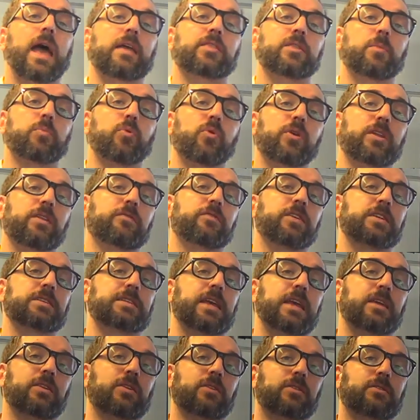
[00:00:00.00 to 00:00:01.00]
at the point of
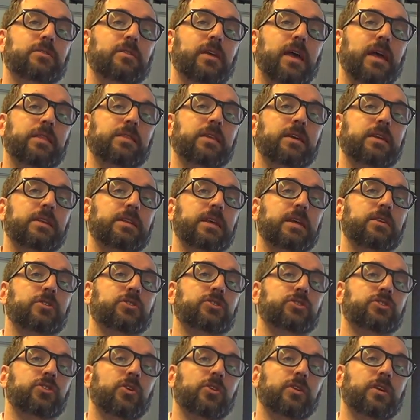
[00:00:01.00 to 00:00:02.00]
container, at the
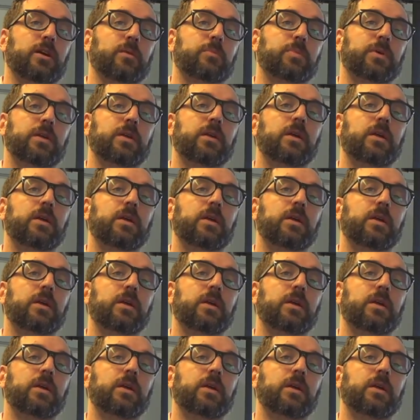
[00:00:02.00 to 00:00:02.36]
container startup.